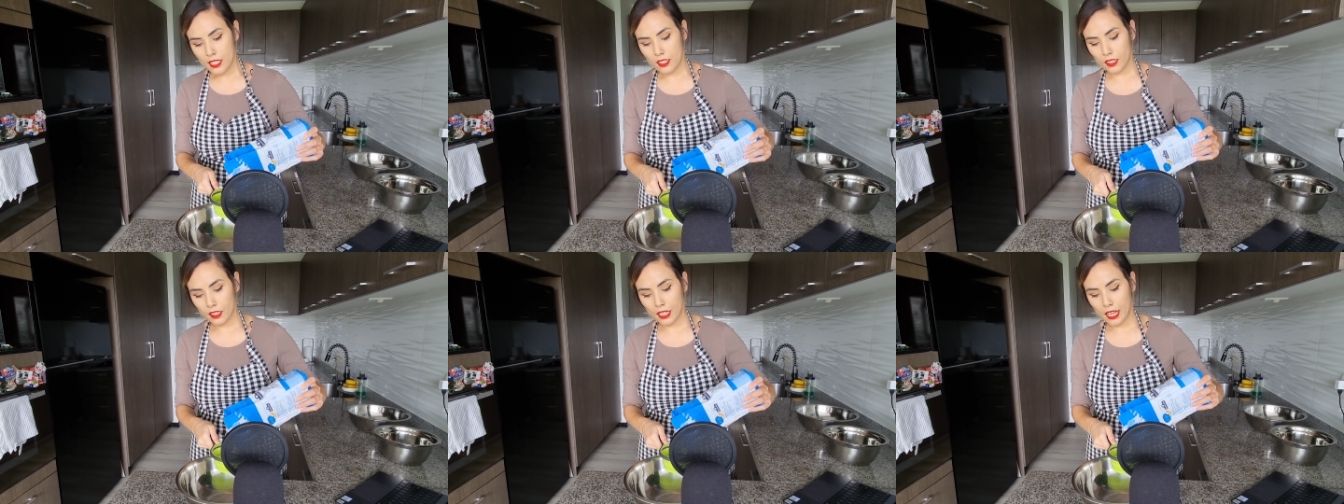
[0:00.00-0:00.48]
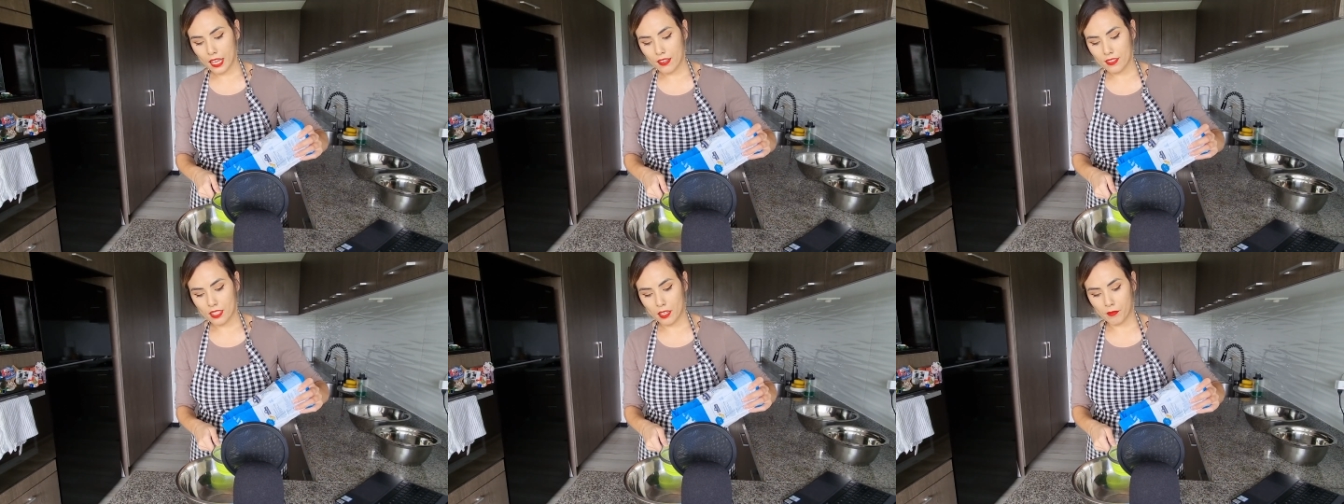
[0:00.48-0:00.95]
So I'm gonna
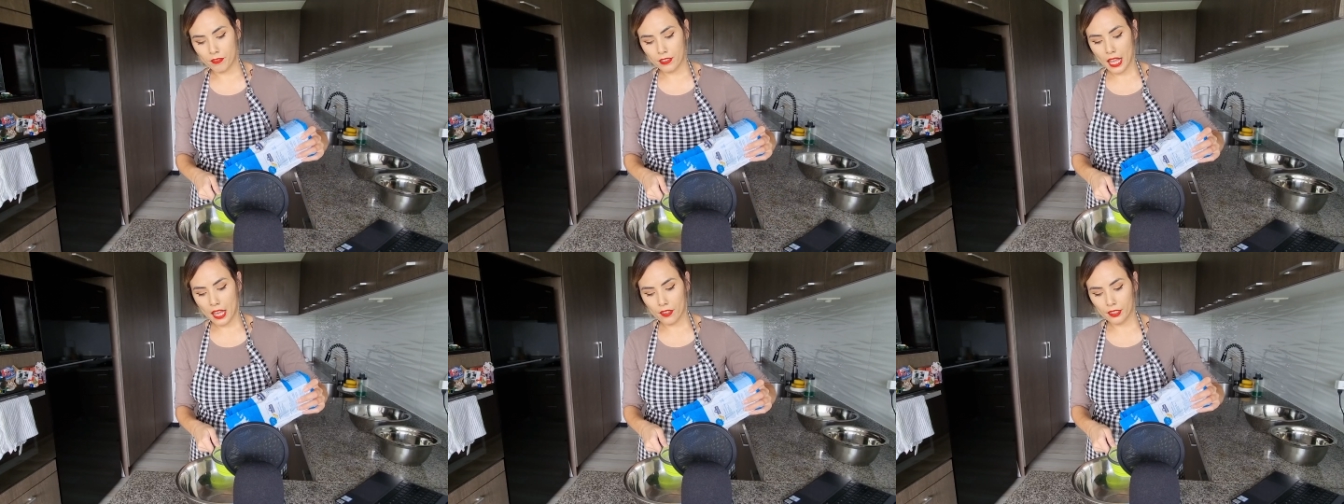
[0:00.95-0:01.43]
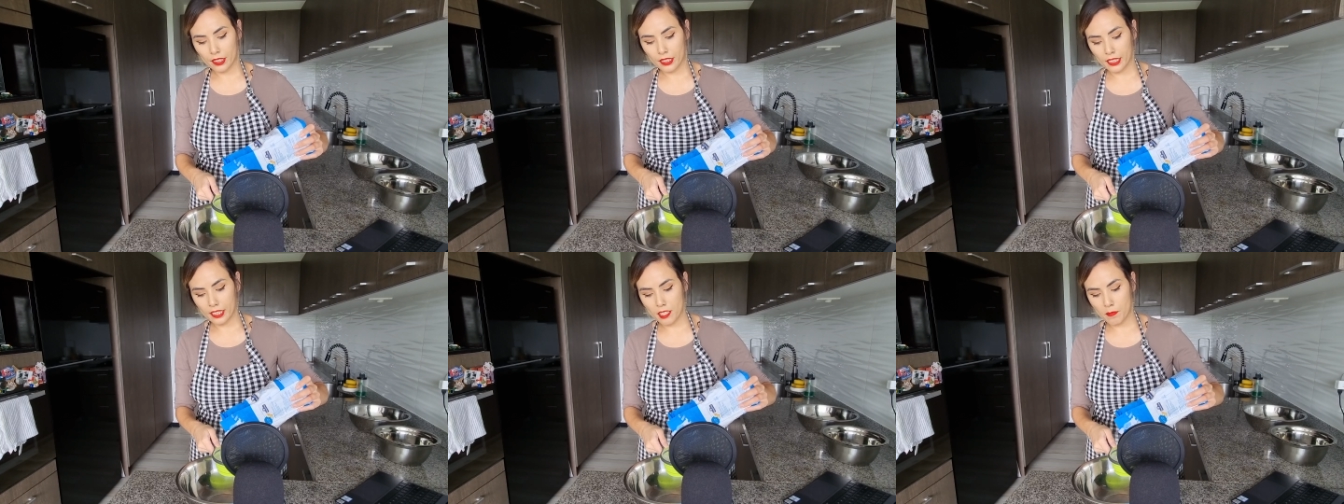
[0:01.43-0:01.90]
have some flour.
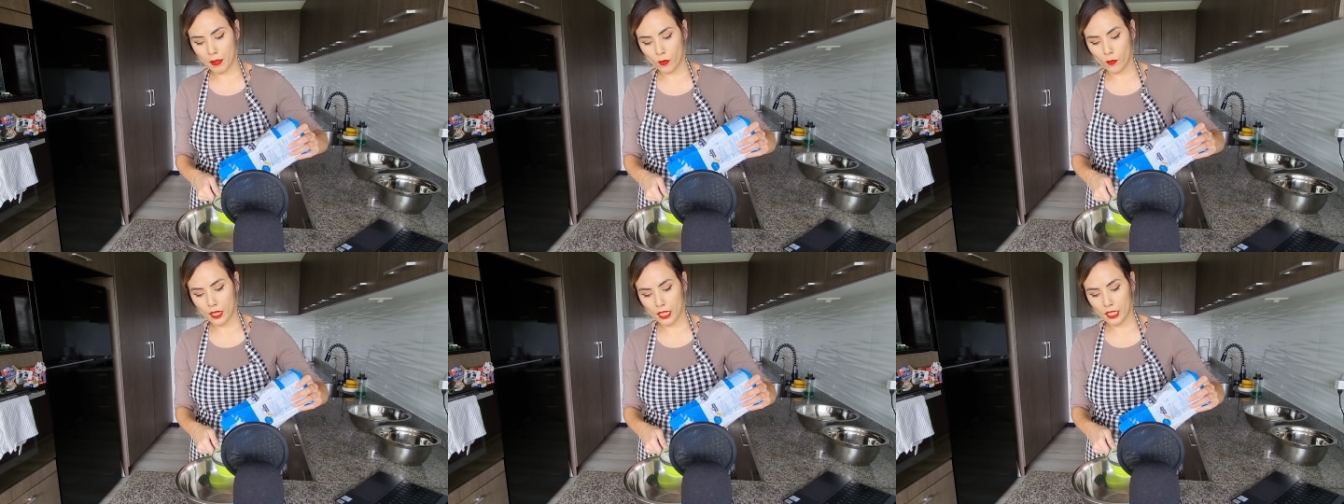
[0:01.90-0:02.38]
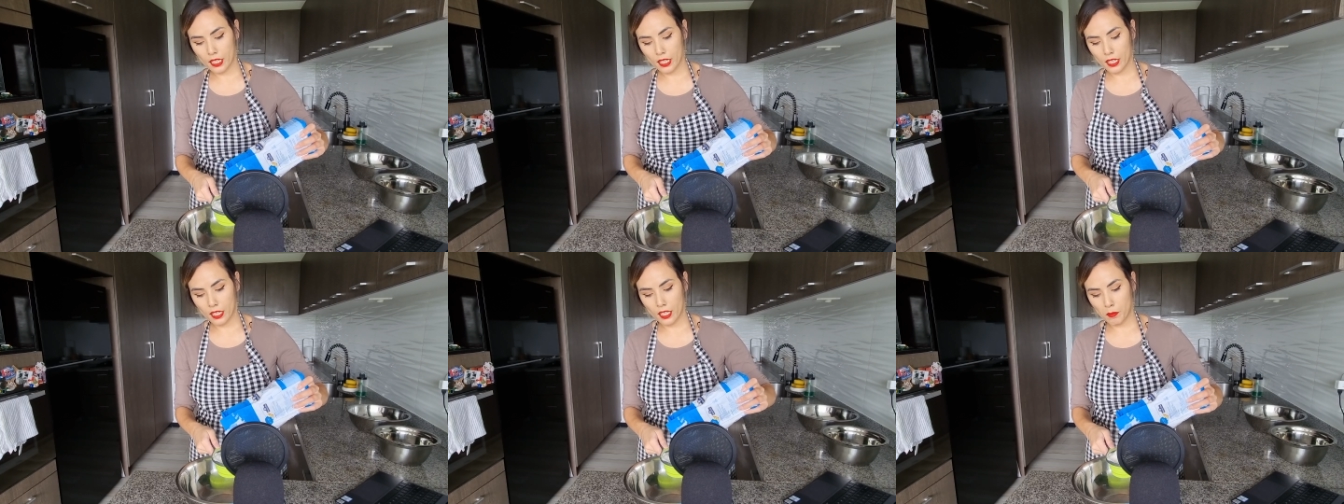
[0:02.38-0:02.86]
Here's my 1
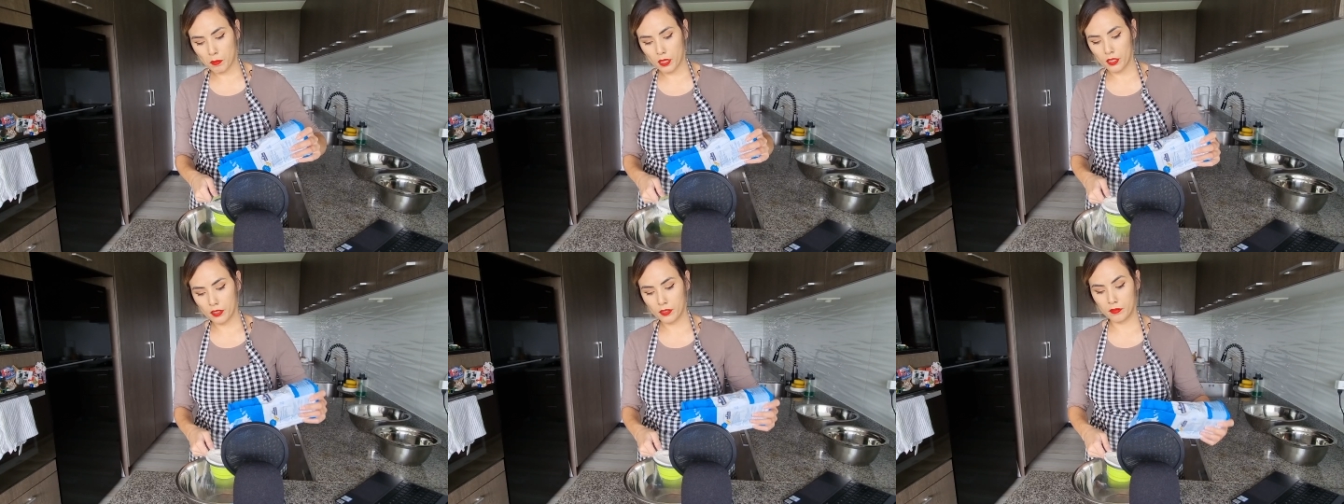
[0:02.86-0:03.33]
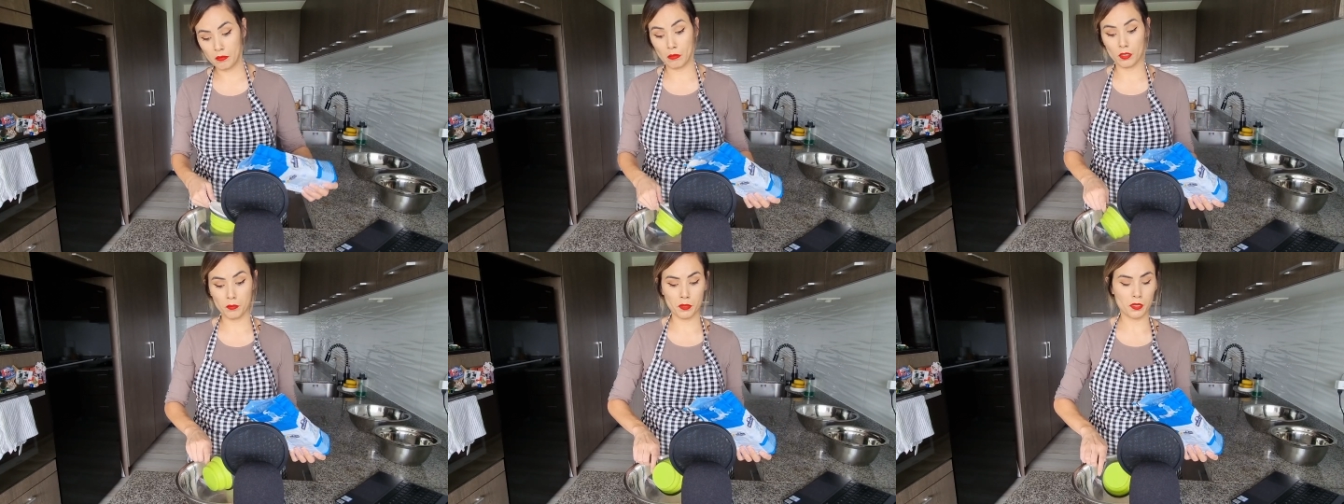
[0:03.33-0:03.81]
cup.
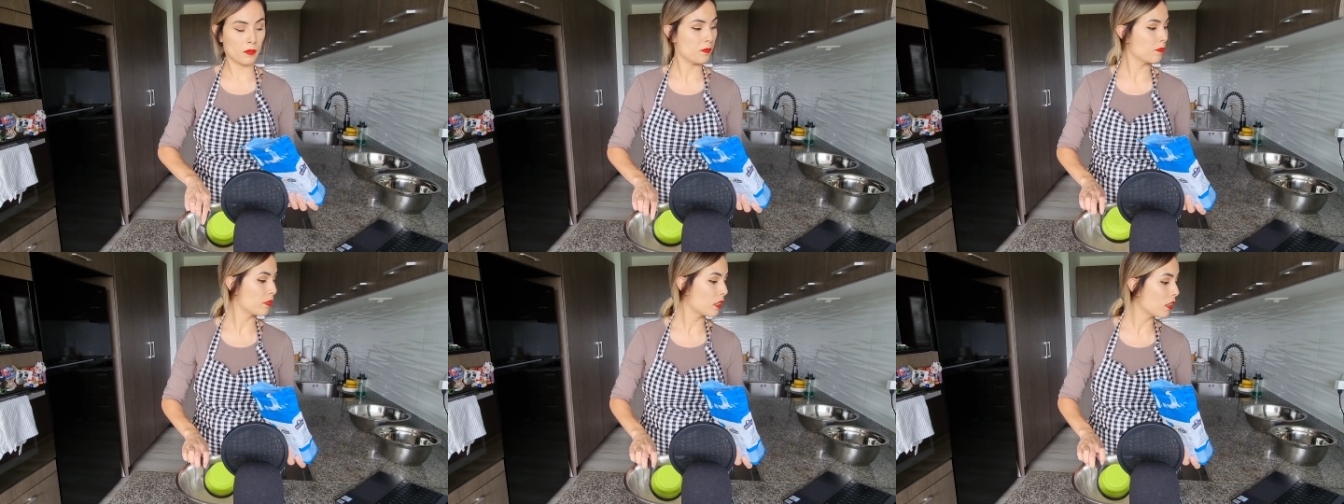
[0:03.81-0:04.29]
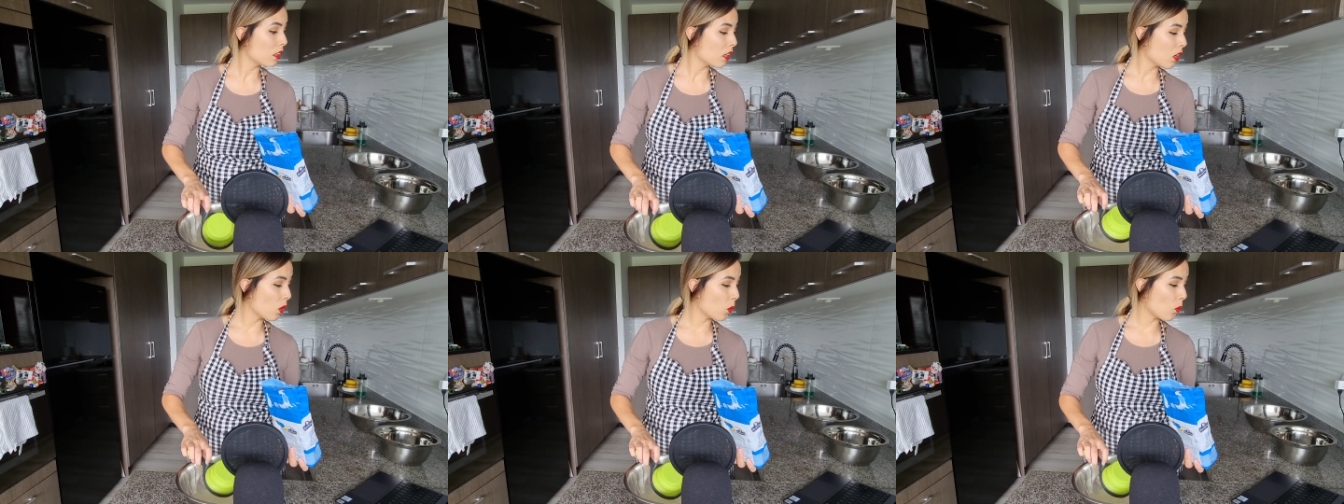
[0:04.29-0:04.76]
Oops.
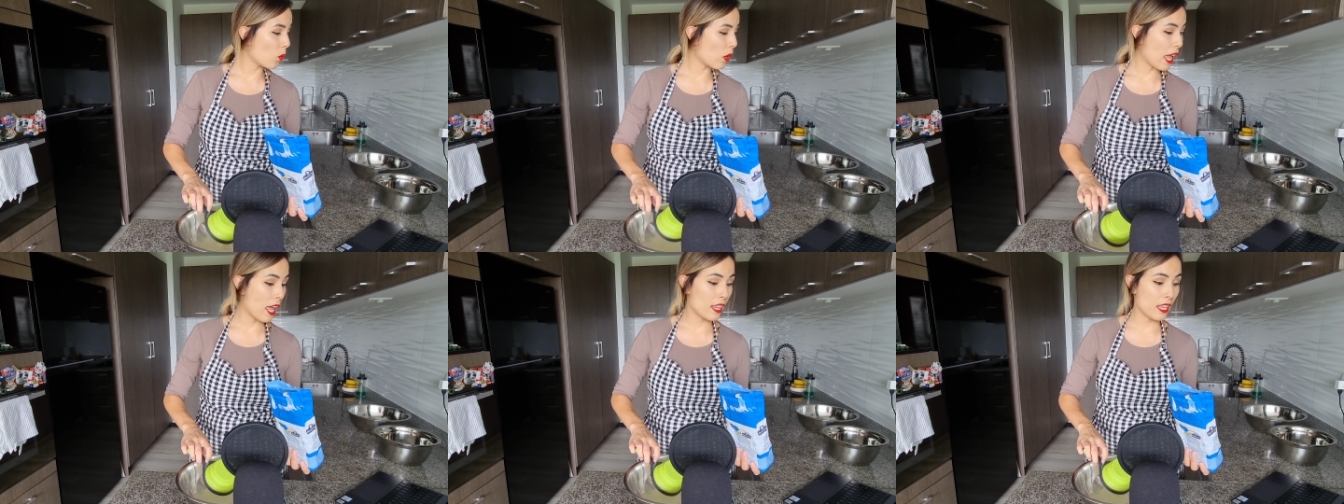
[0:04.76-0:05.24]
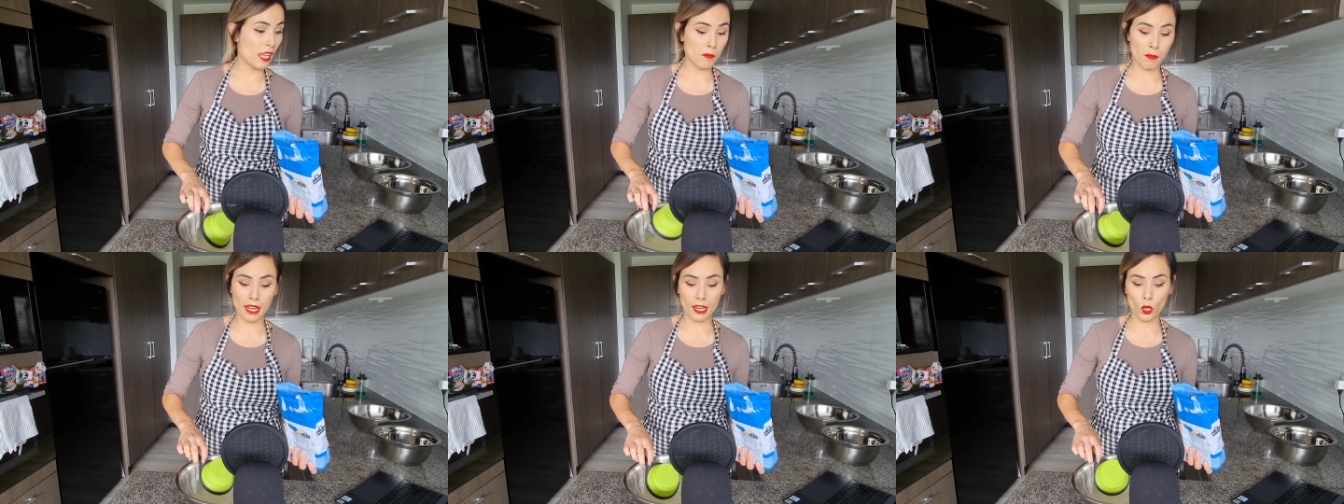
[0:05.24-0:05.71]
And then
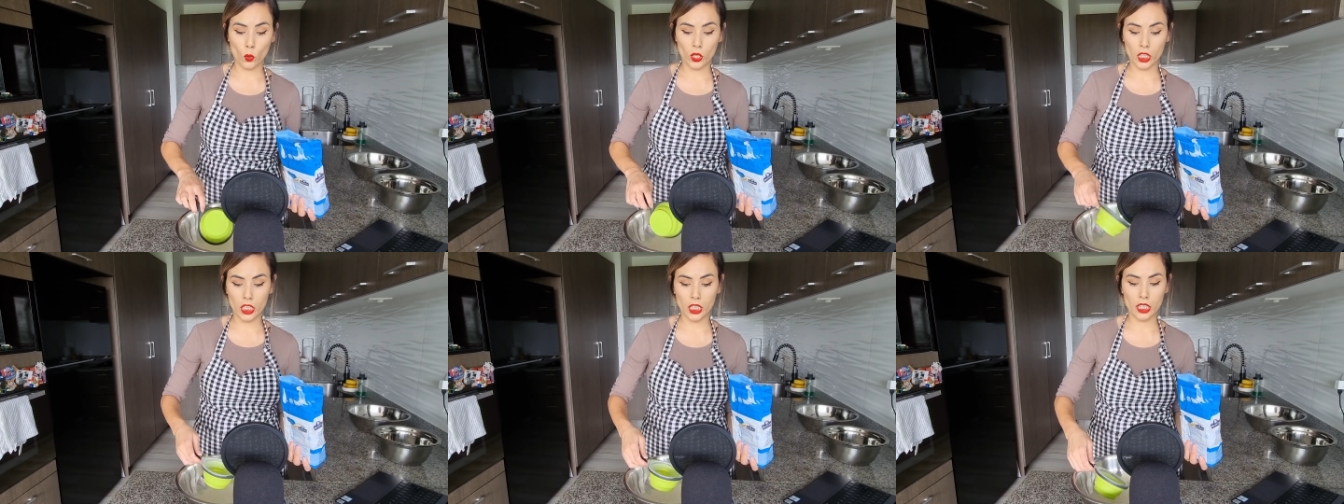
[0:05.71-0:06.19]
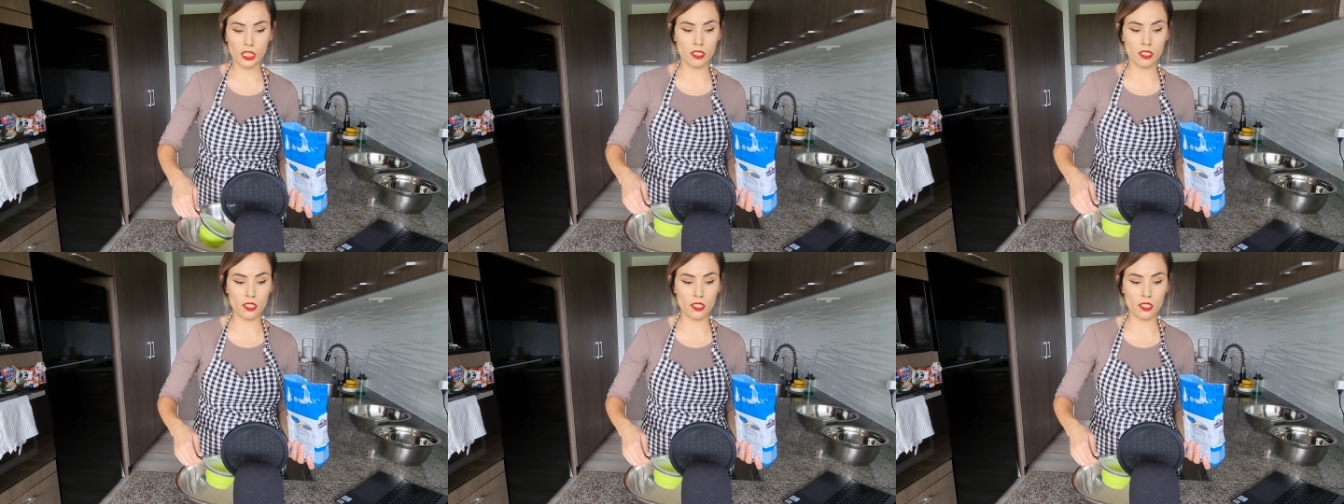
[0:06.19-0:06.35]
my quarter.